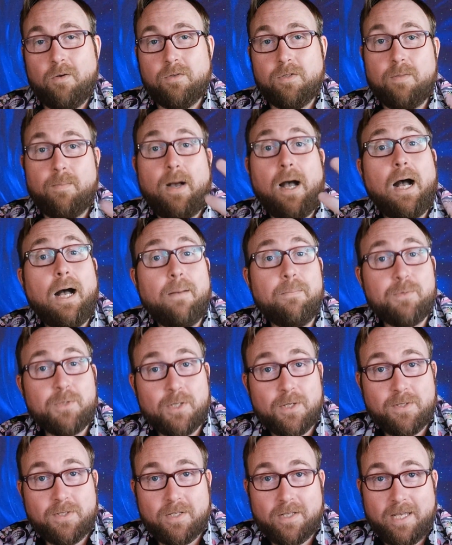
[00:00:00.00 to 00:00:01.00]
some
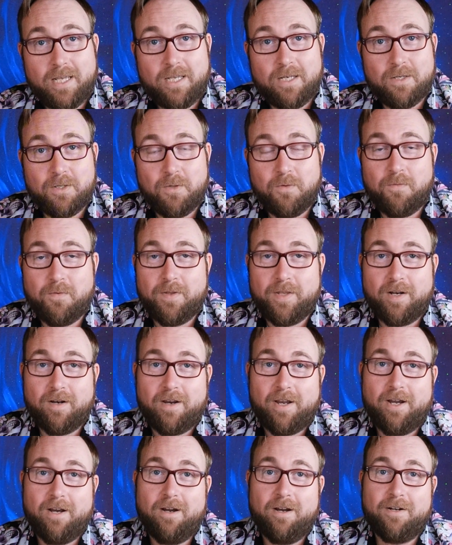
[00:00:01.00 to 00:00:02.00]
options that they can do for their
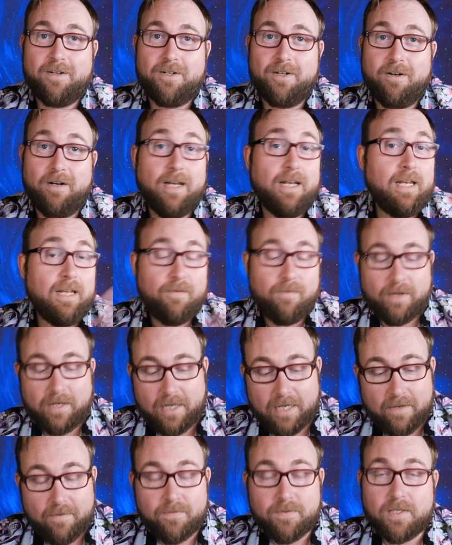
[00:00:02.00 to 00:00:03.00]
character, and it
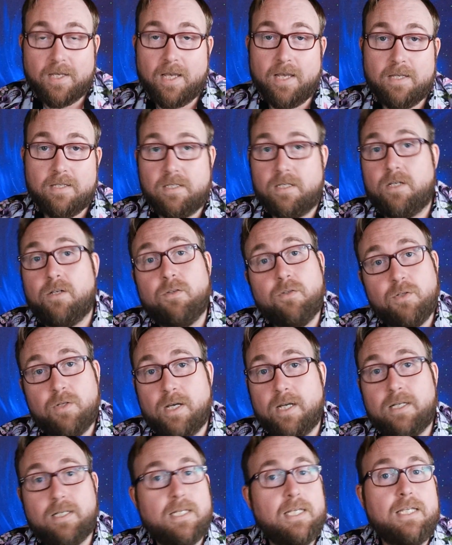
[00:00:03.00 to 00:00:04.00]
even gives a skill
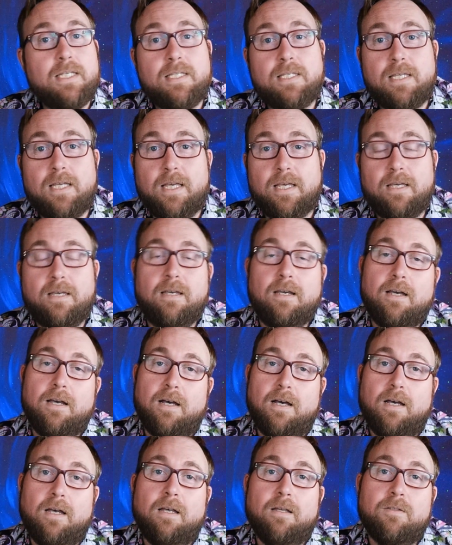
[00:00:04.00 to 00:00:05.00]
check DC,
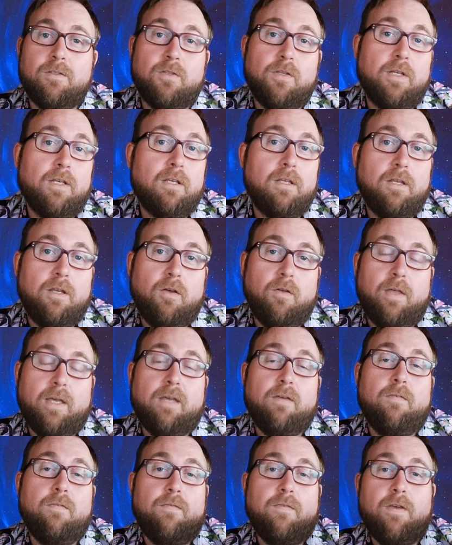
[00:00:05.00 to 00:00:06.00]
so they
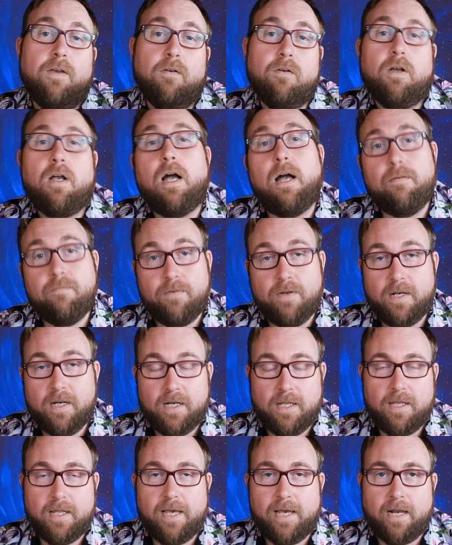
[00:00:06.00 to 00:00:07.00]
can feel
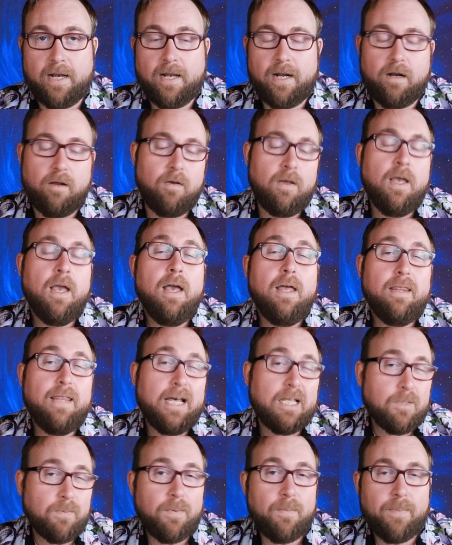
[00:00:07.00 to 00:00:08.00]
confident in that. I don't know.
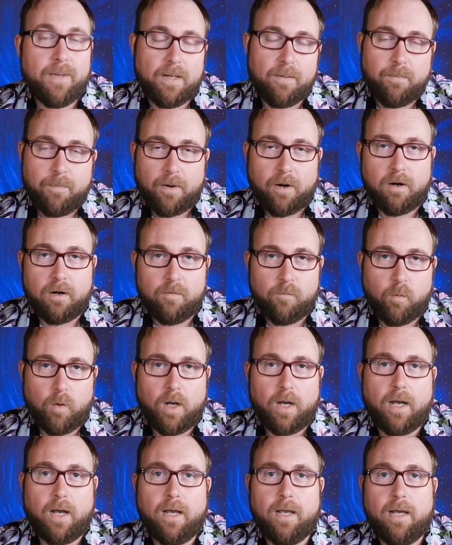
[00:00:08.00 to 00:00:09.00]
That's a big part of
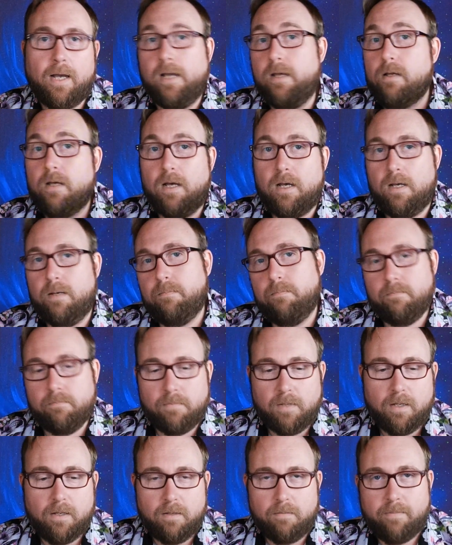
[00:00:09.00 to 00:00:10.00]
why I'm
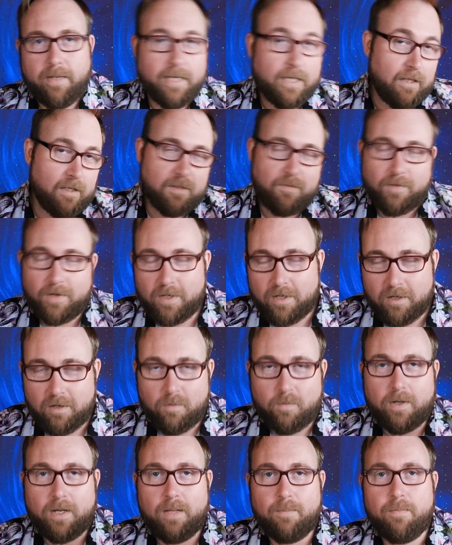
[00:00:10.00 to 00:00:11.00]
making this video
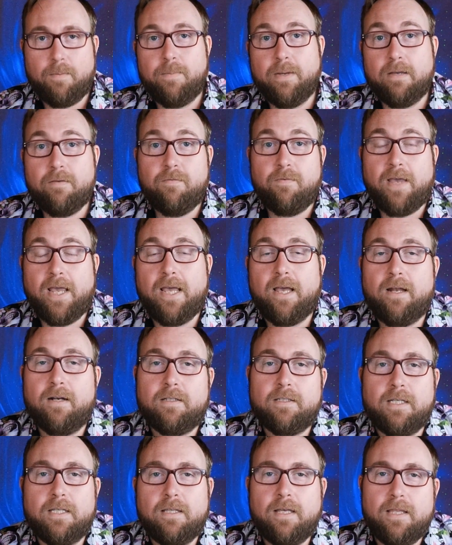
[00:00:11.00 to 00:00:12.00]
and why I'm a big
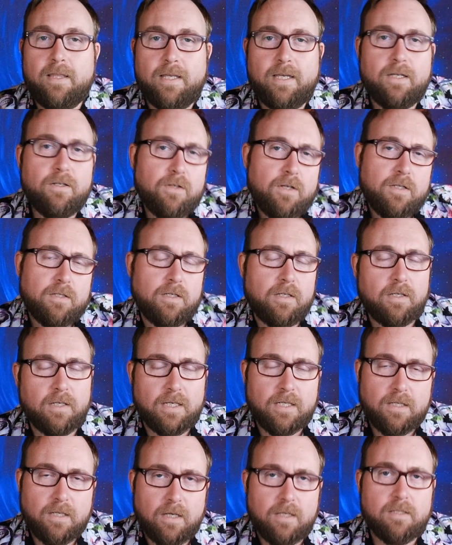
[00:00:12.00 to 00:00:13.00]
fan, because I think it
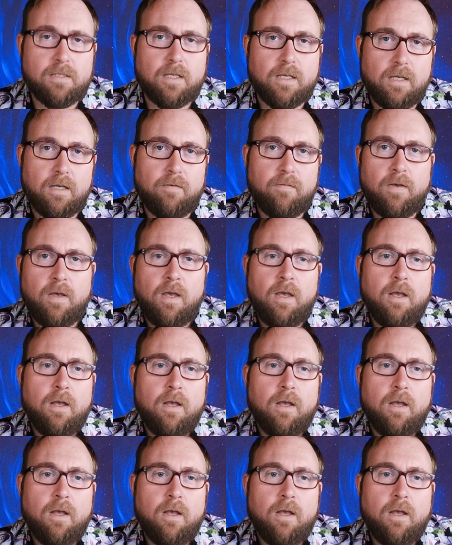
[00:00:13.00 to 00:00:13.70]
does give.